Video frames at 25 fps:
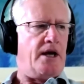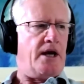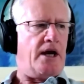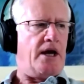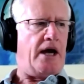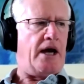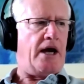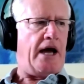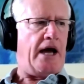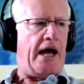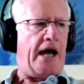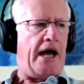
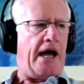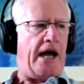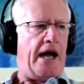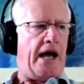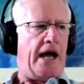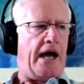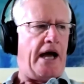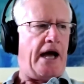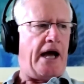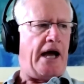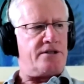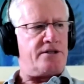And then
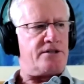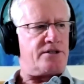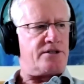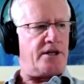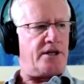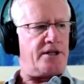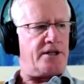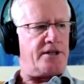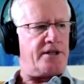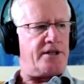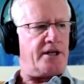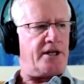I
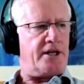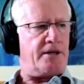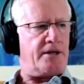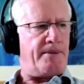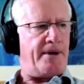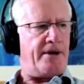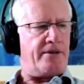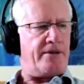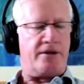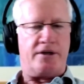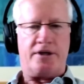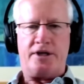started thinking
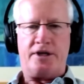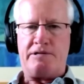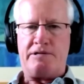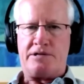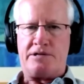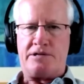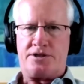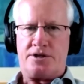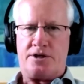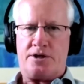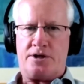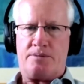about the
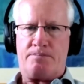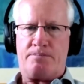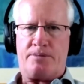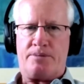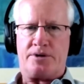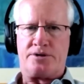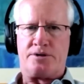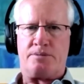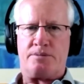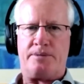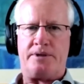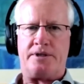nearer-term
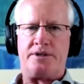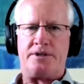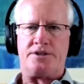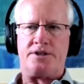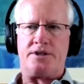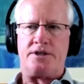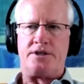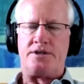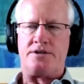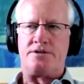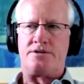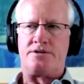
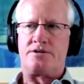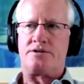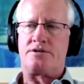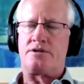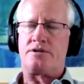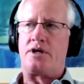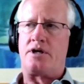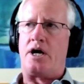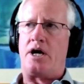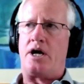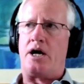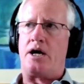possibilities
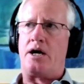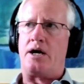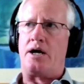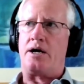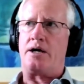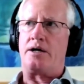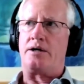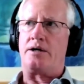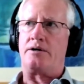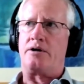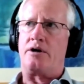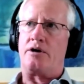
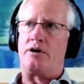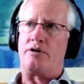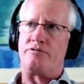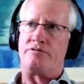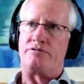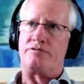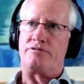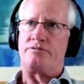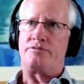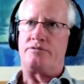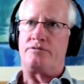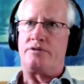
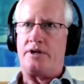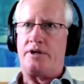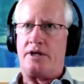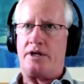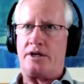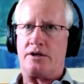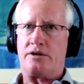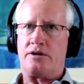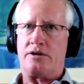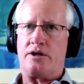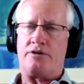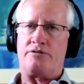of
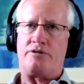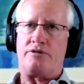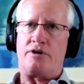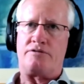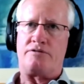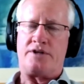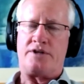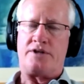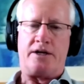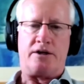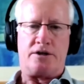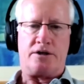
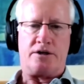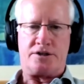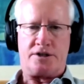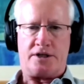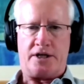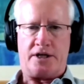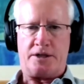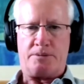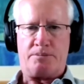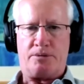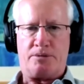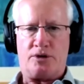technological
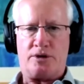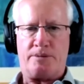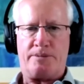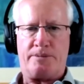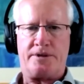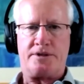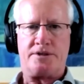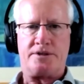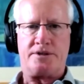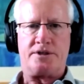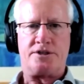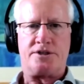
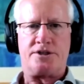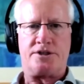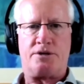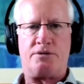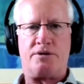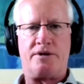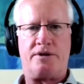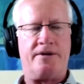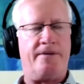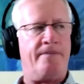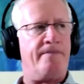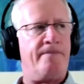unemployment and so
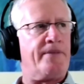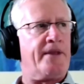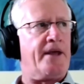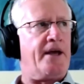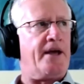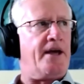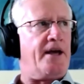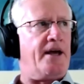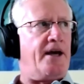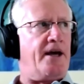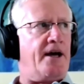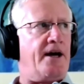
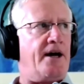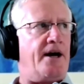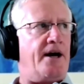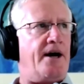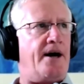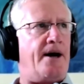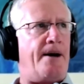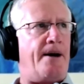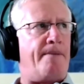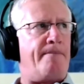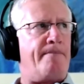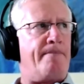
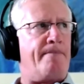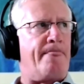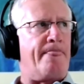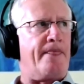on.